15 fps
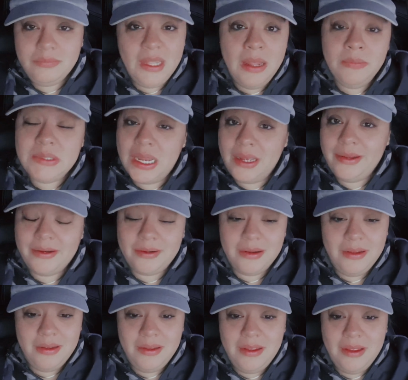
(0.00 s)
I'm tired.
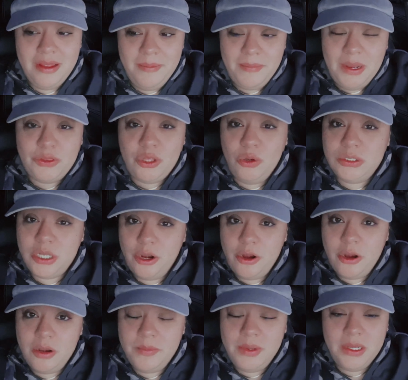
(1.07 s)
My throat started
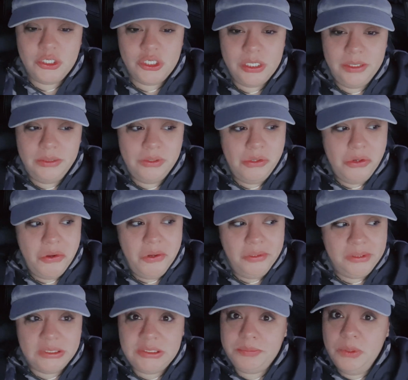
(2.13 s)
hurting me yesterday
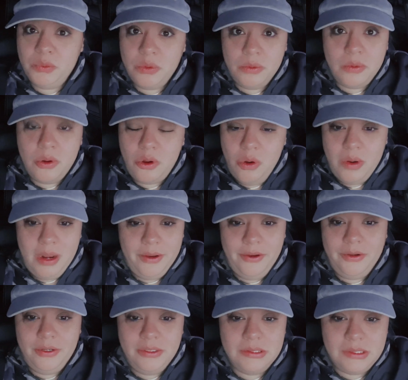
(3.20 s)
because it's been real cold out here
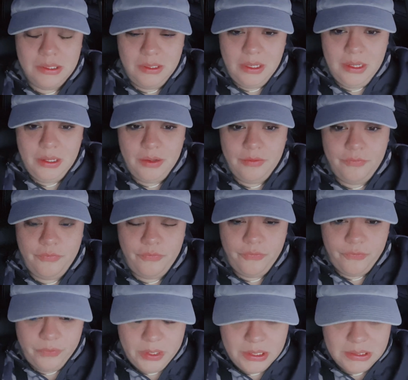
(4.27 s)
in Houston, like
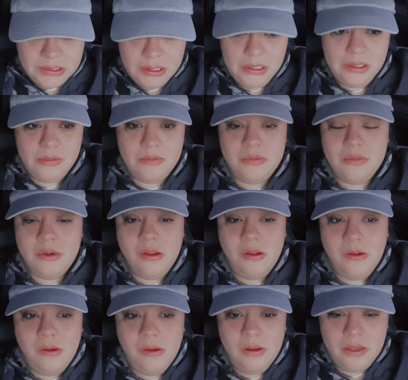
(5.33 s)
freezing.
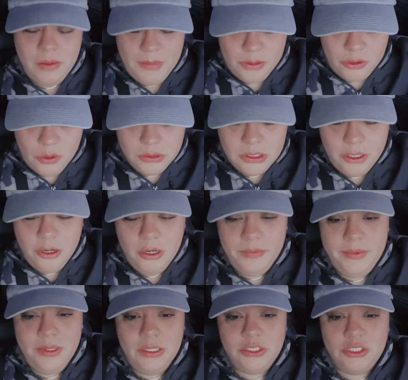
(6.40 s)
Then my throat started hurting
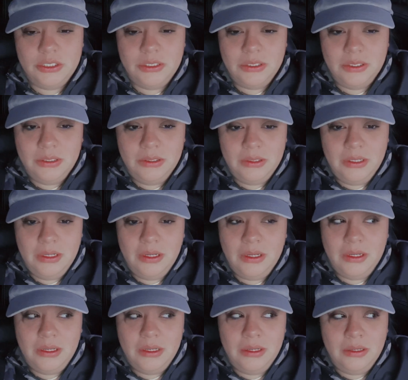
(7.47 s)
me yesterday,
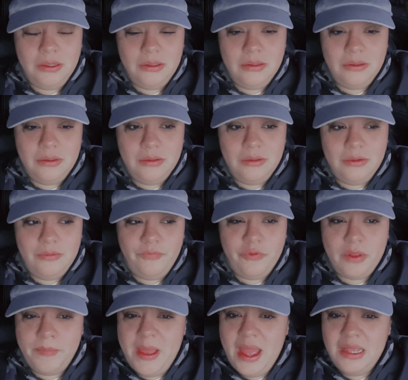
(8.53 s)
and for
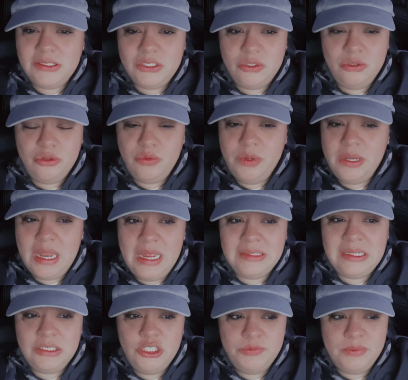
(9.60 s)
the past 2-3 nights
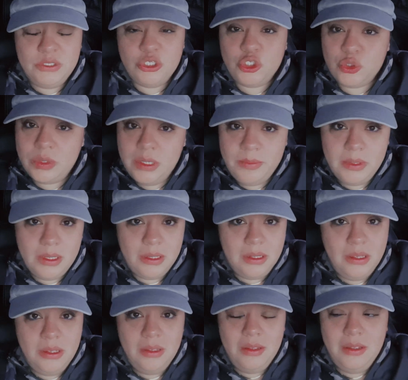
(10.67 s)
I've just been dreaming
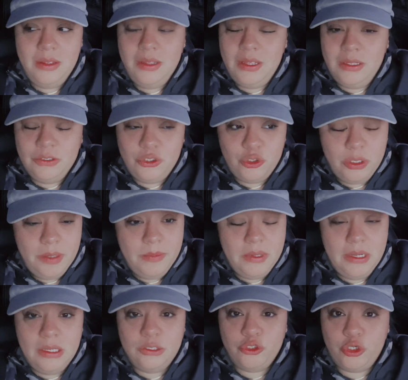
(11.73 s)

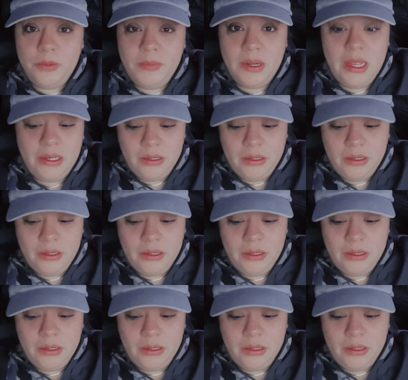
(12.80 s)
like